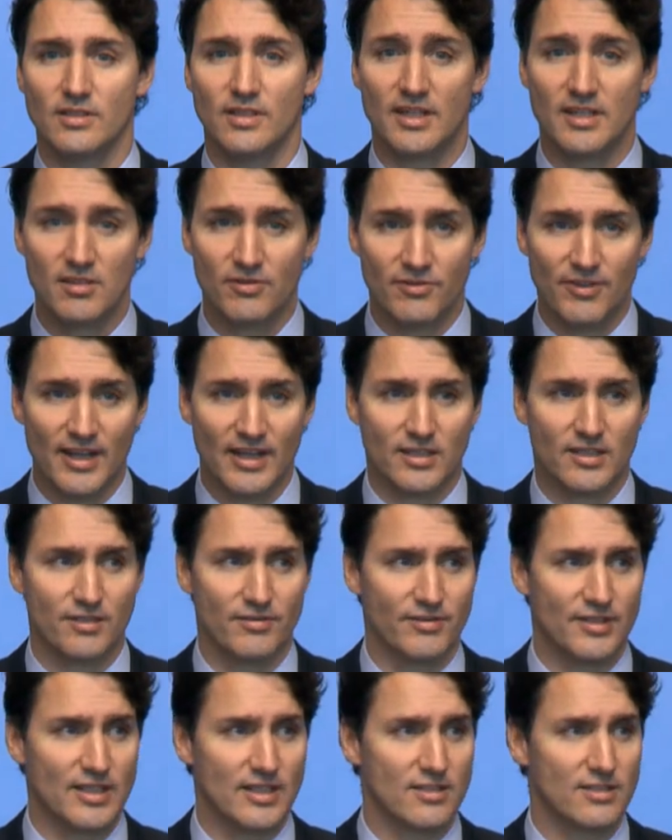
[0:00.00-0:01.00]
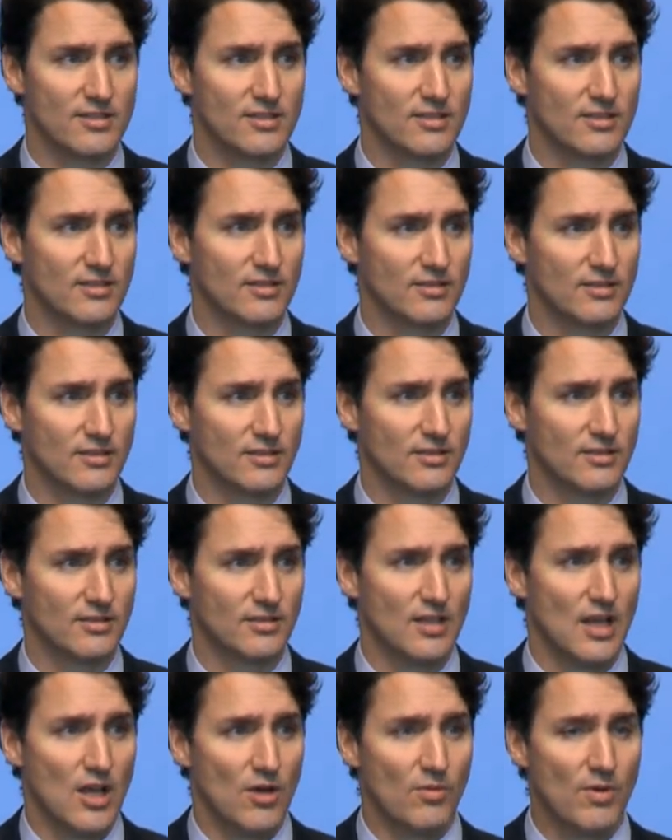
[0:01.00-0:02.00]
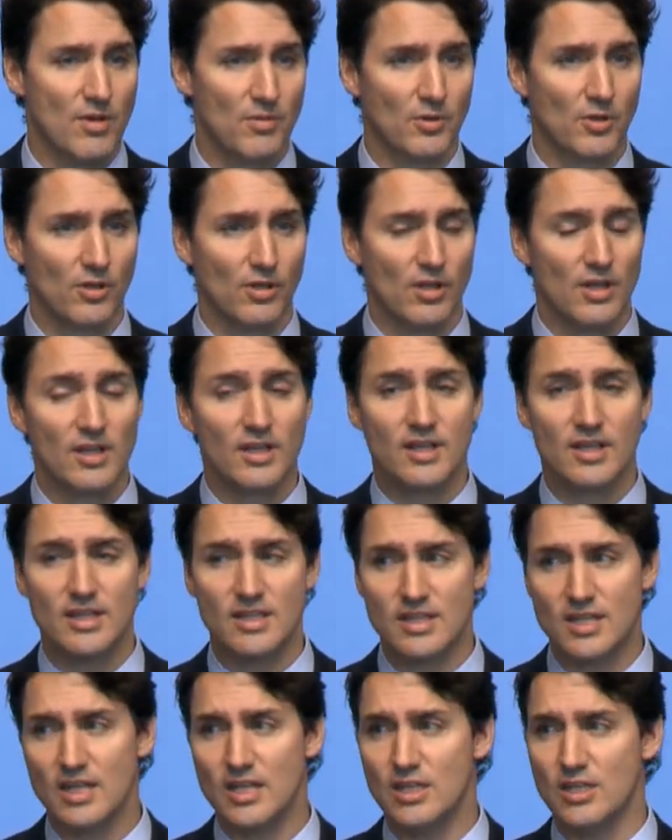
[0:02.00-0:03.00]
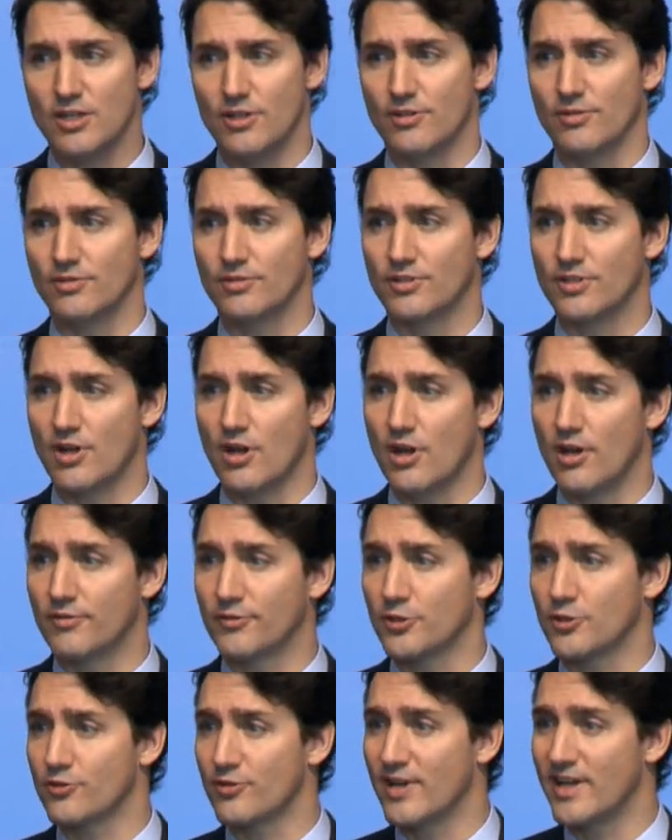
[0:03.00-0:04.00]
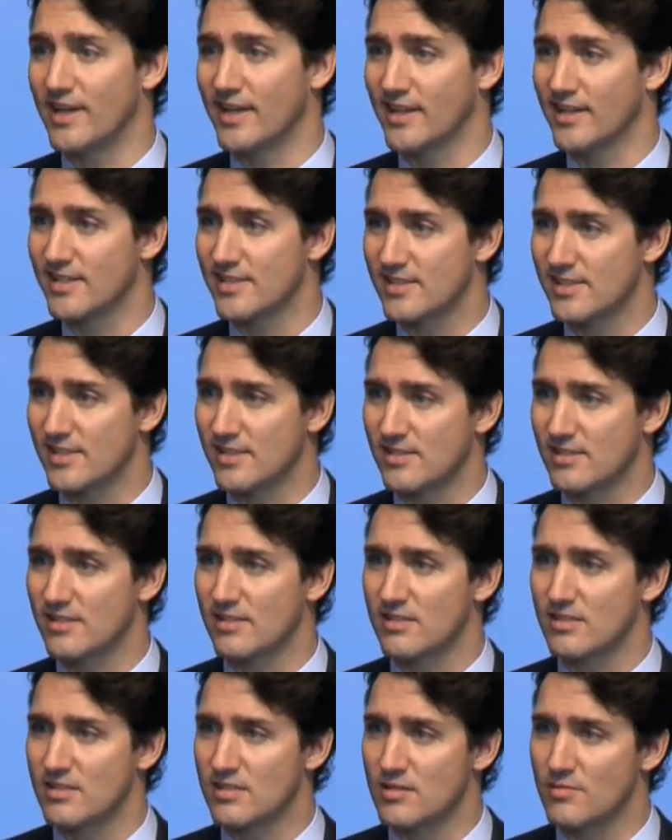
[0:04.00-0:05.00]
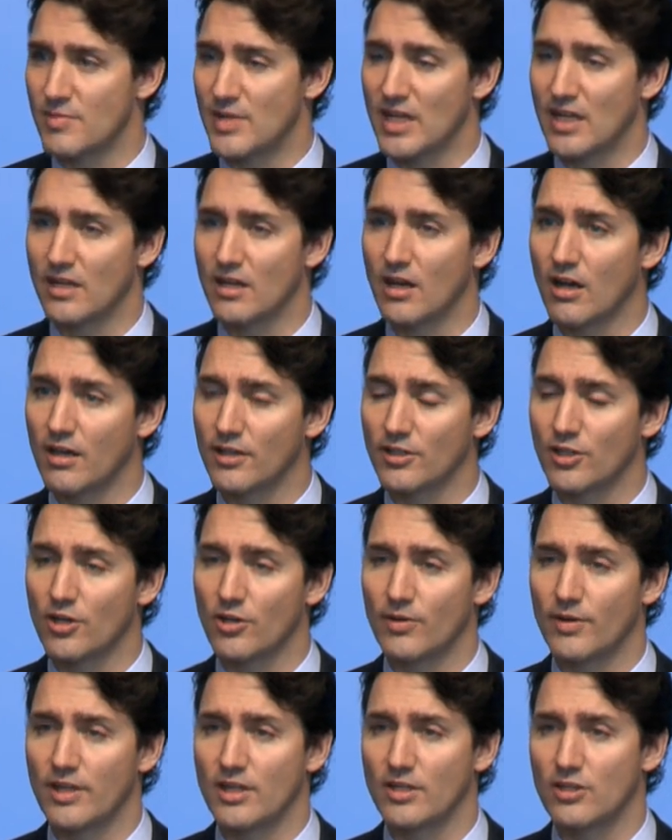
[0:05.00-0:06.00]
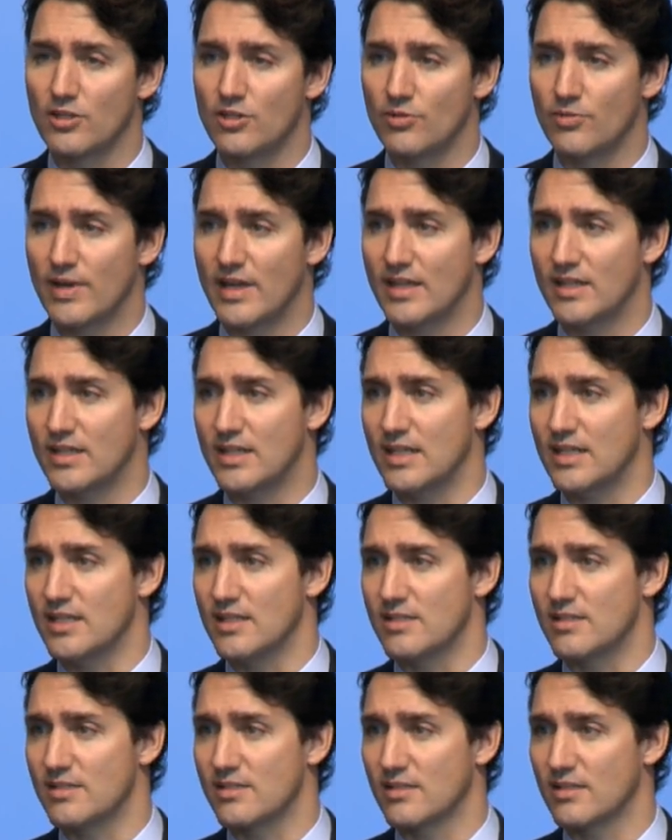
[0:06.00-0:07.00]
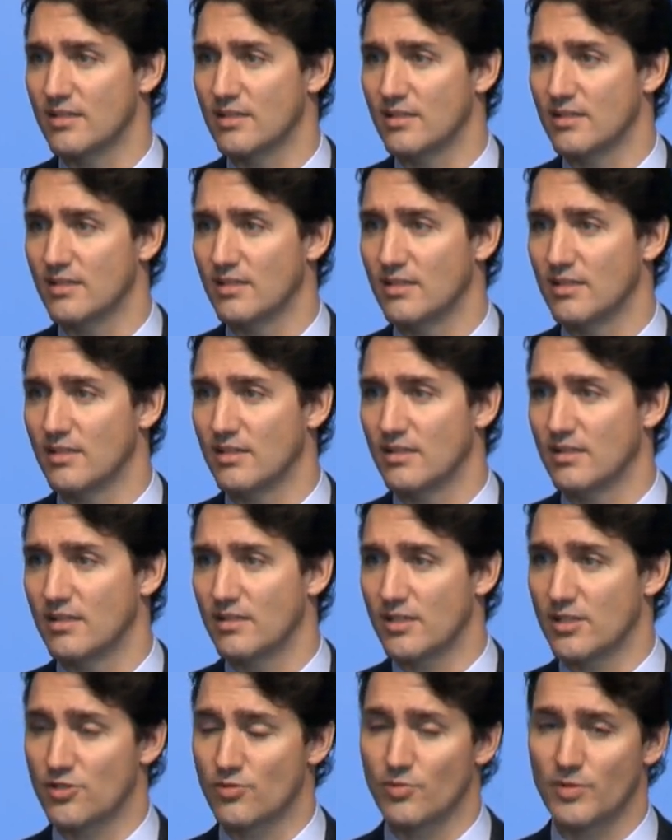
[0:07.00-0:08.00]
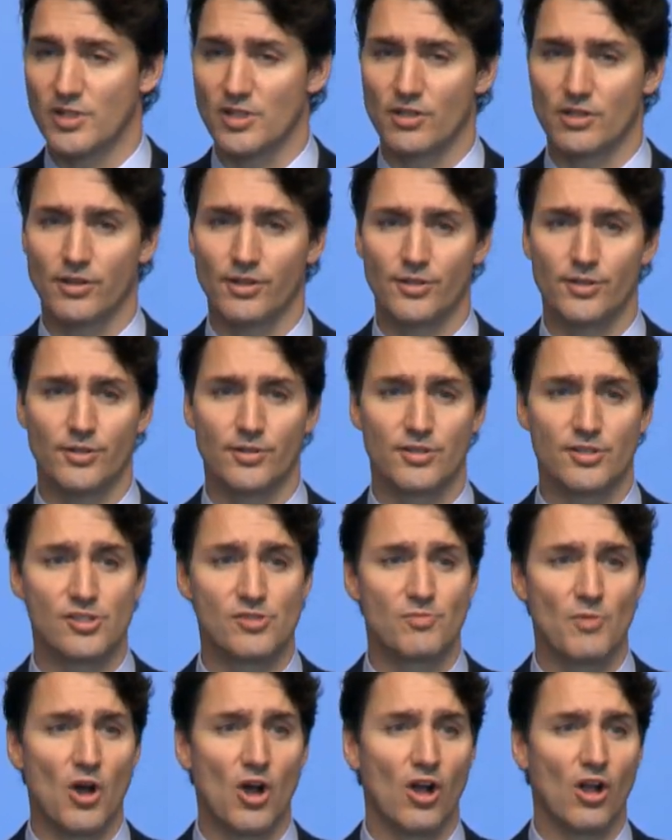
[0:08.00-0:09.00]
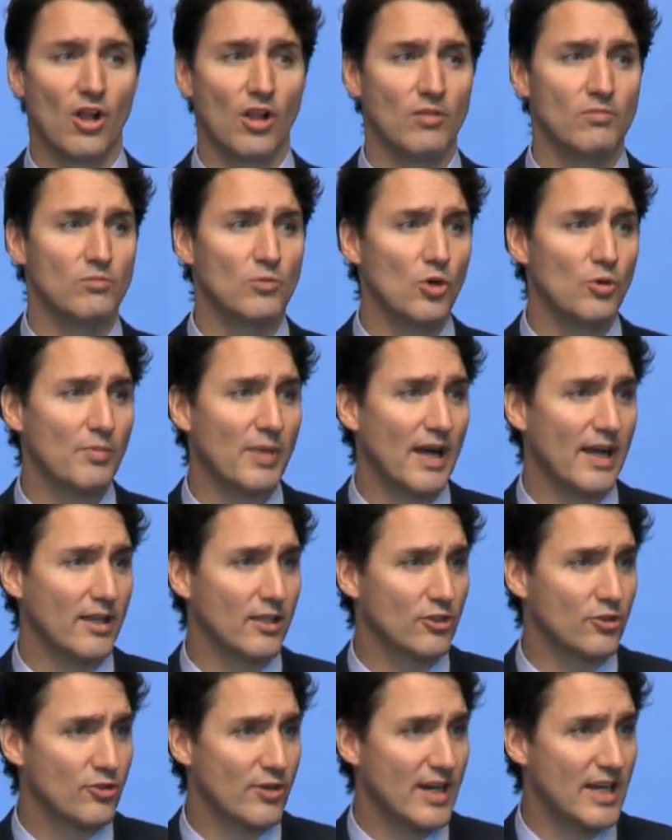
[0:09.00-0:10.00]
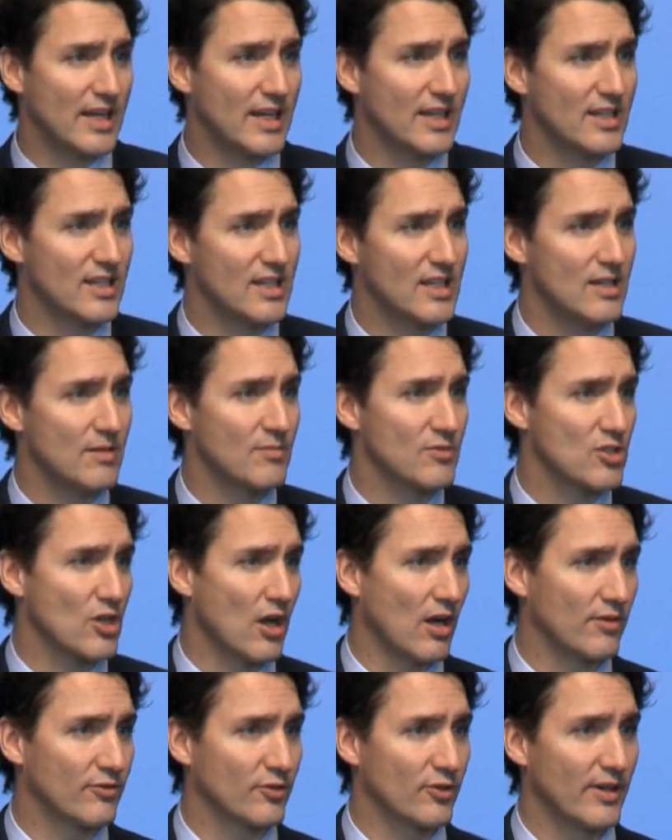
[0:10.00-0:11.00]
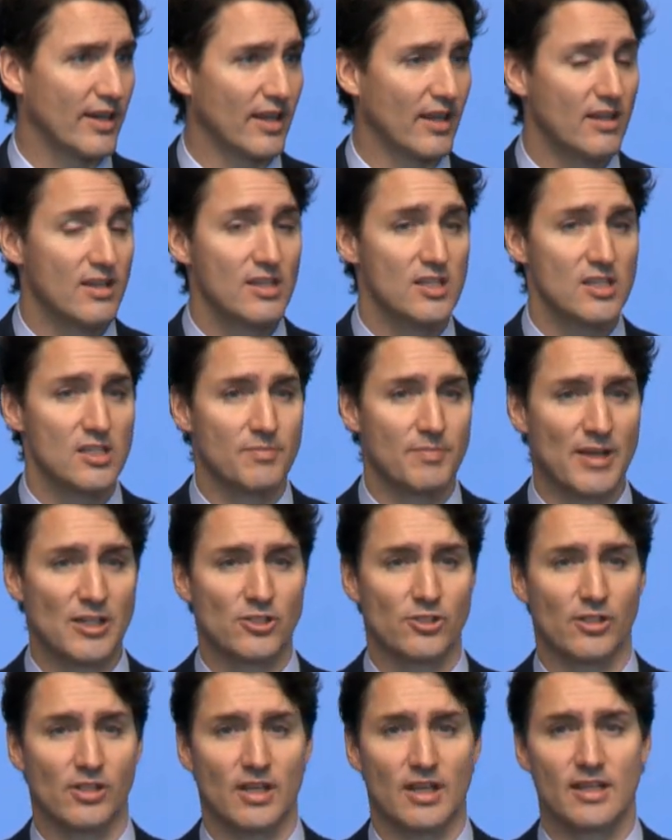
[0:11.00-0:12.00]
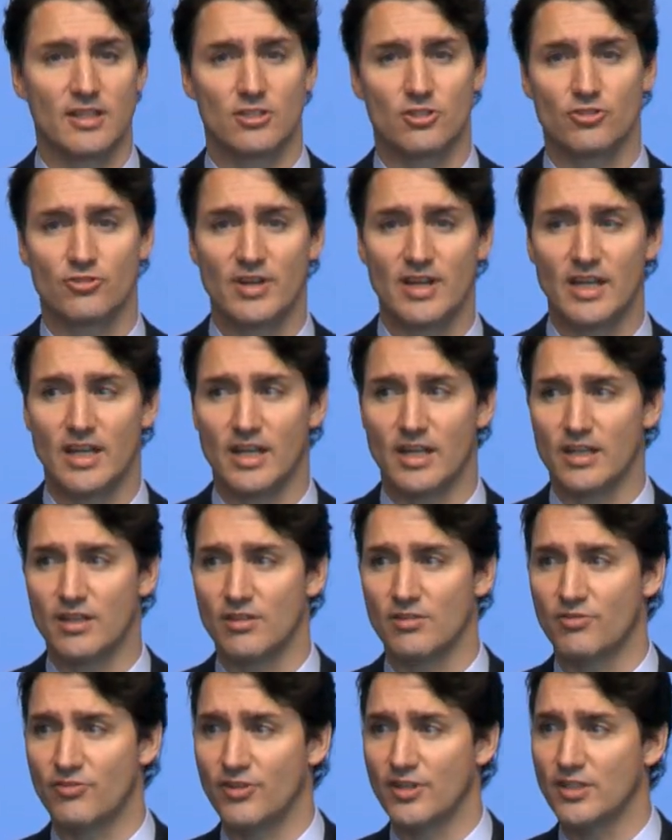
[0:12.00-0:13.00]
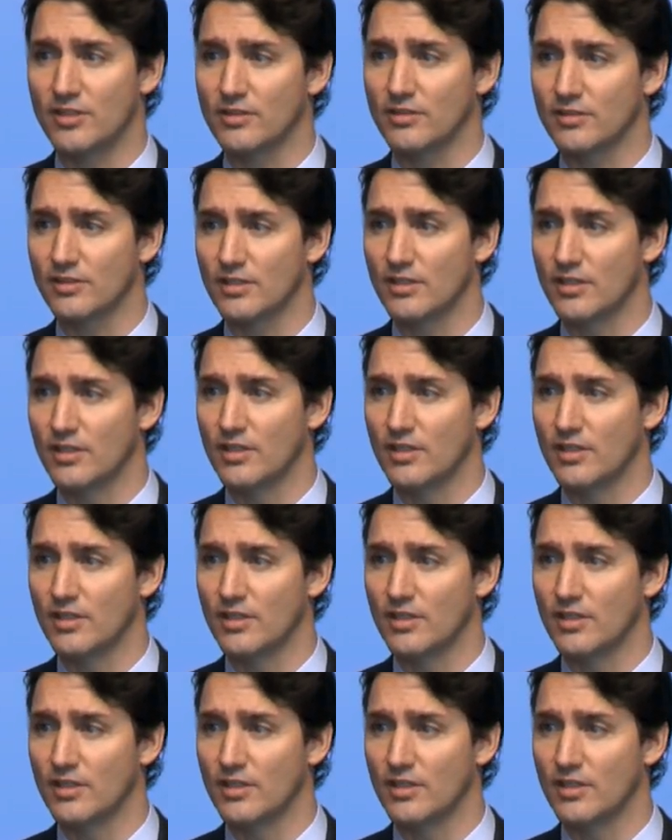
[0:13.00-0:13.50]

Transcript: and effectiveness. We will continue to offer training assistance to meet ongoing UN needs. This would include small, mobile training teams offering specialized training in the field,